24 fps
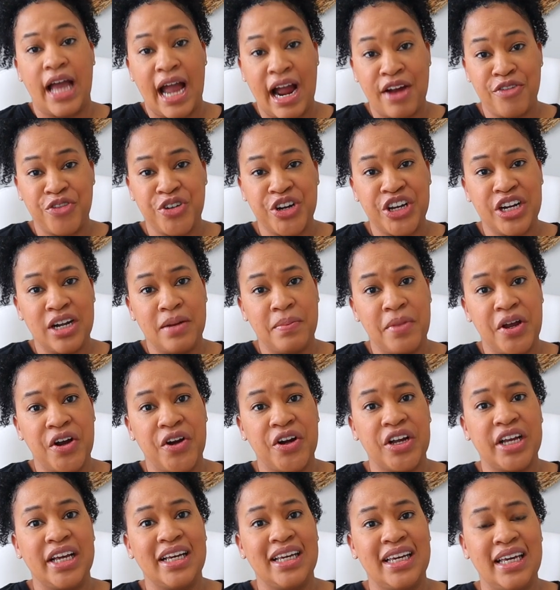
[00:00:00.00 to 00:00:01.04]
African
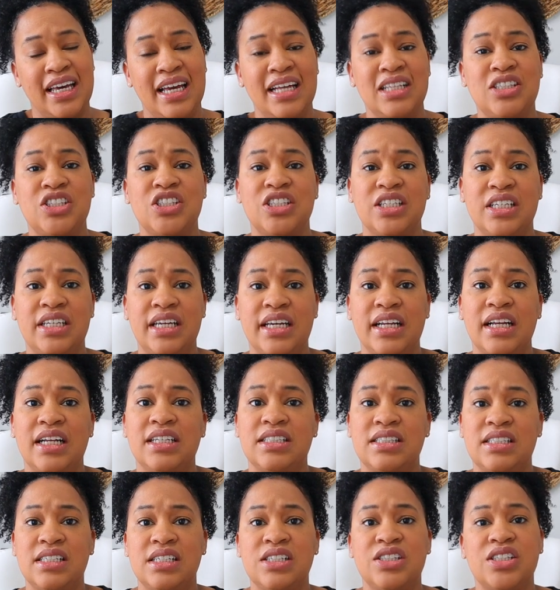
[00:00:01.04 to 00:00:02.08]
American kids to get a
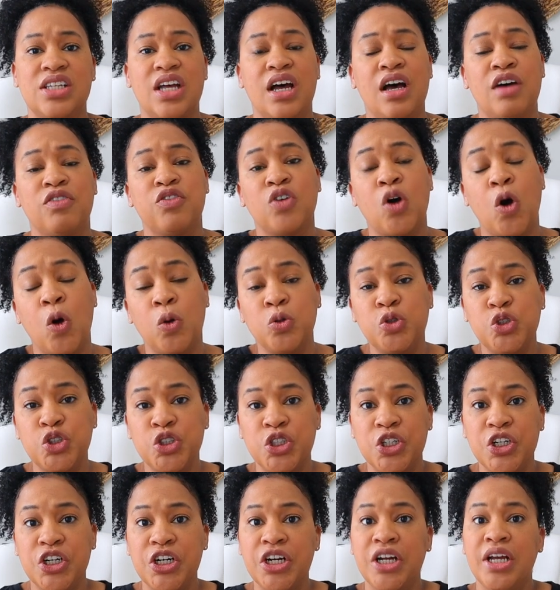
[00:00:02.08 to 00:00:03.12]
sense of
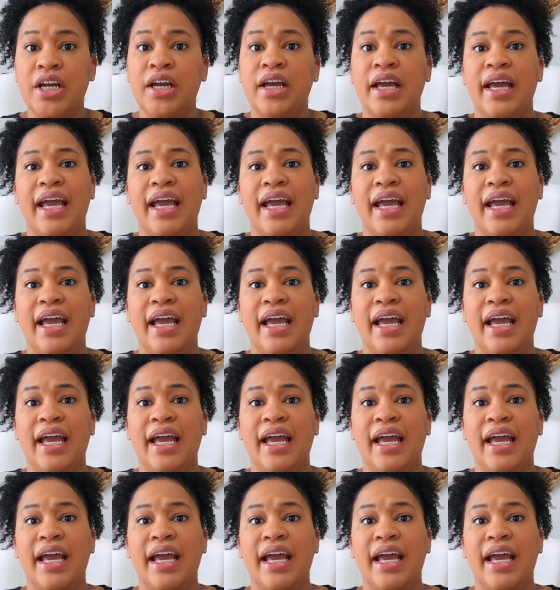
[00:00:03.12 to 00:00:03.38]
culture